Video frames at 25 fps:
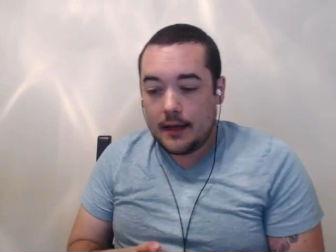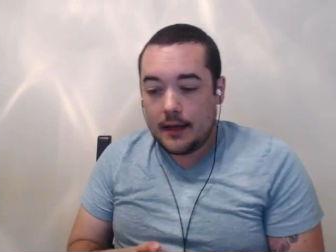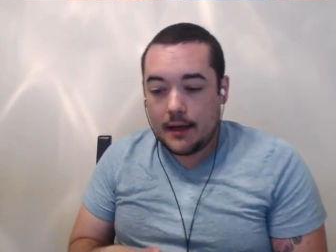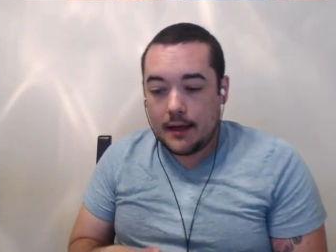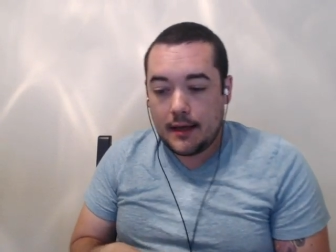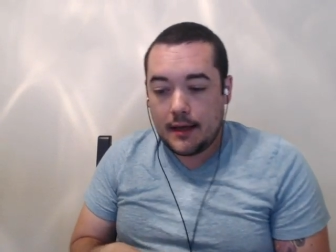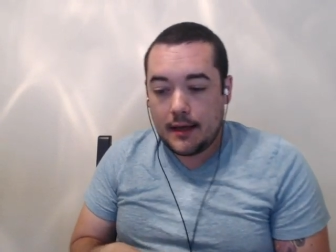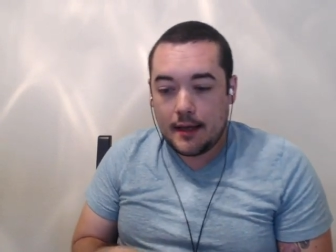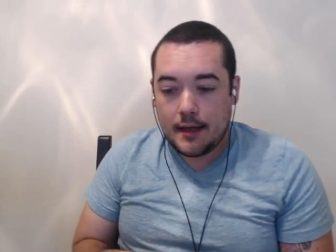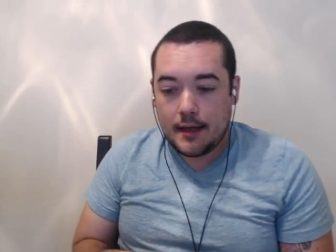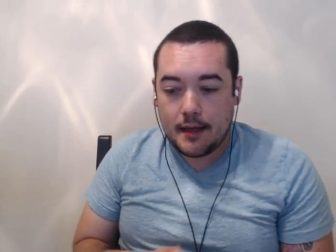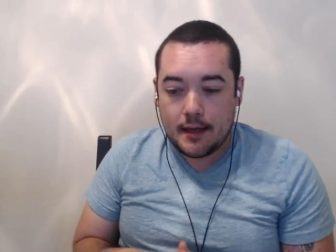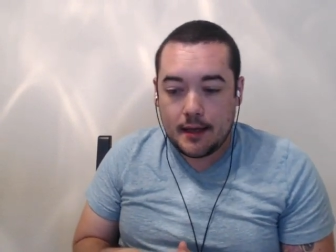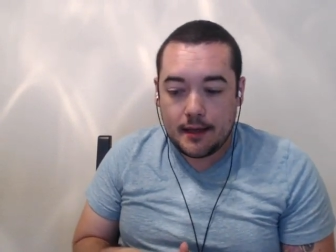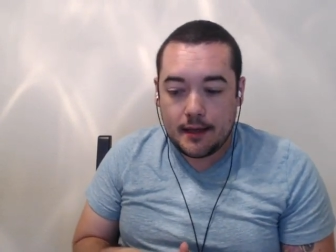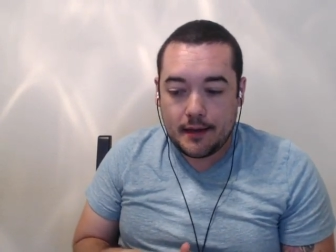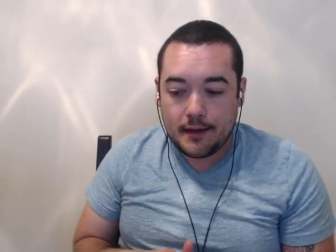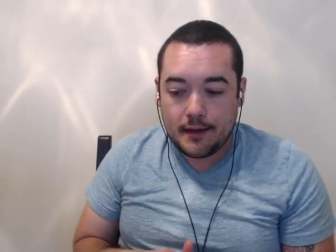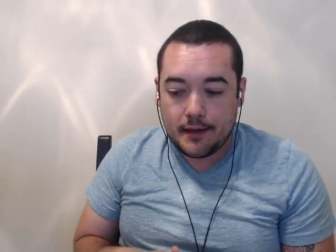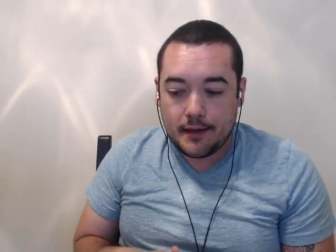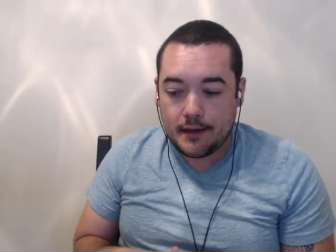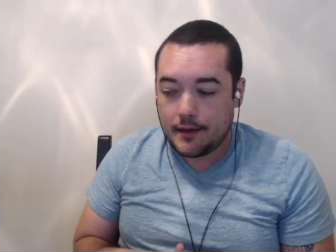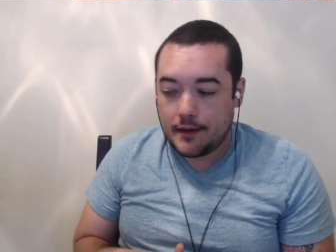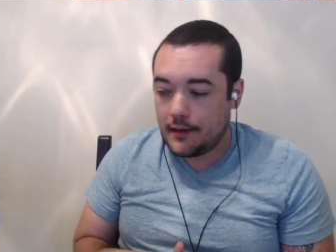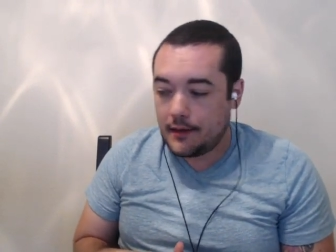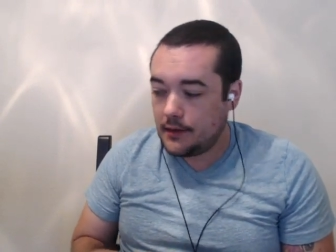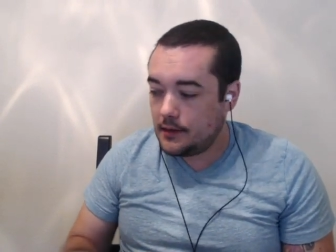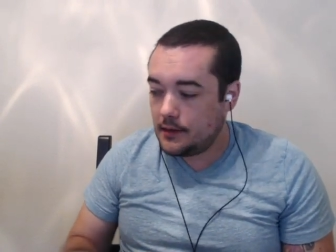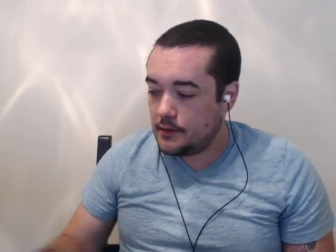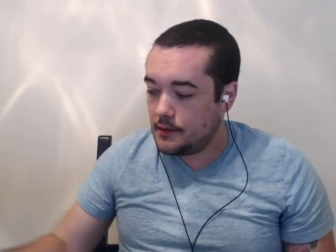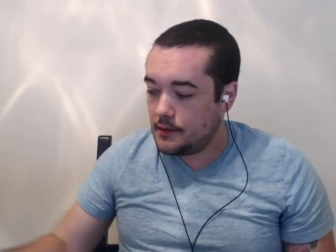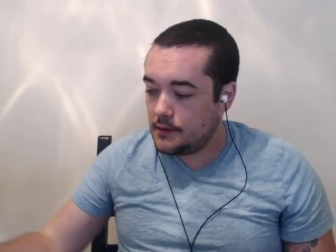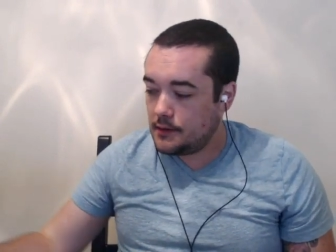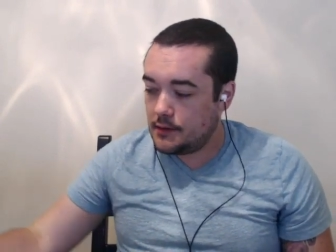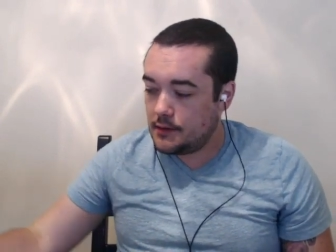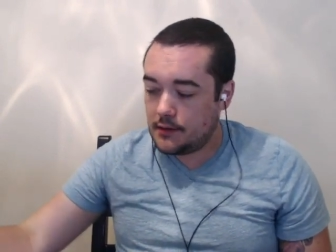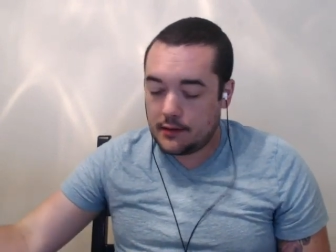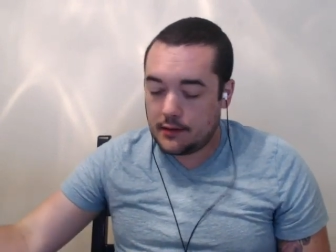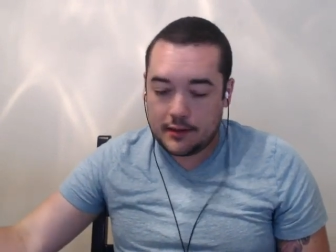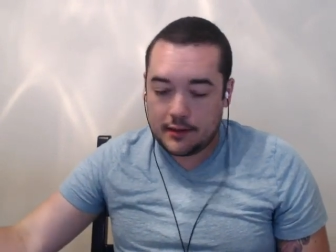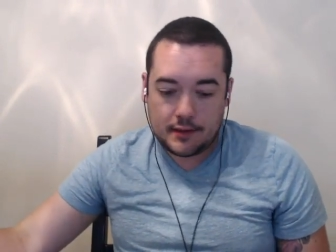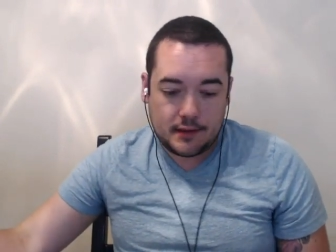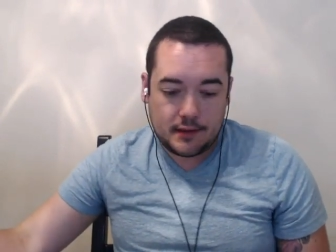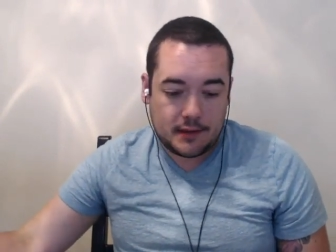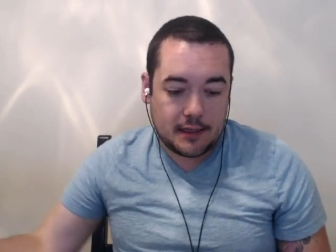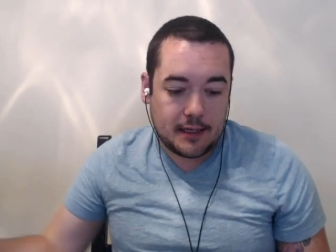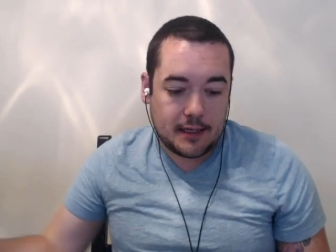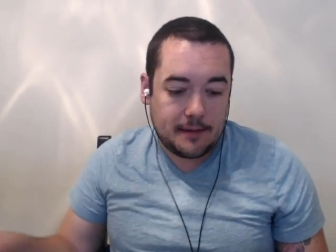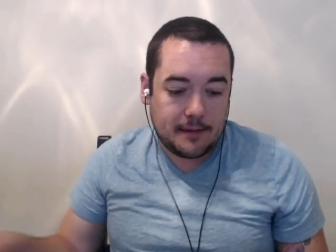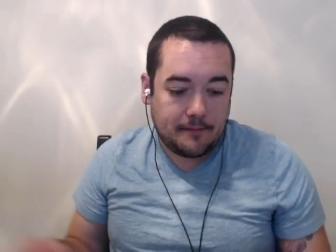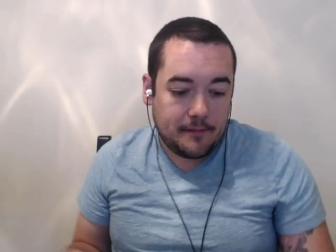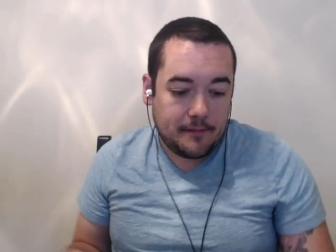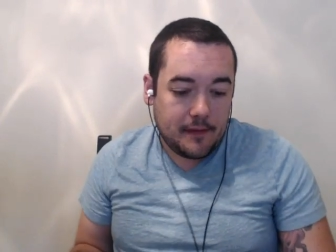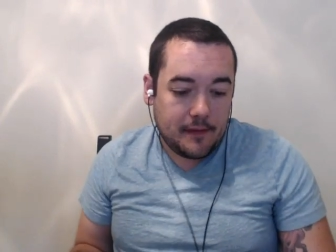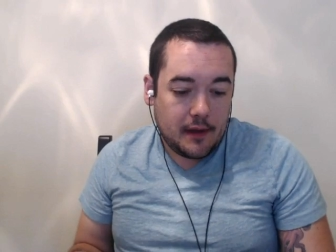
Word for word: And let's see.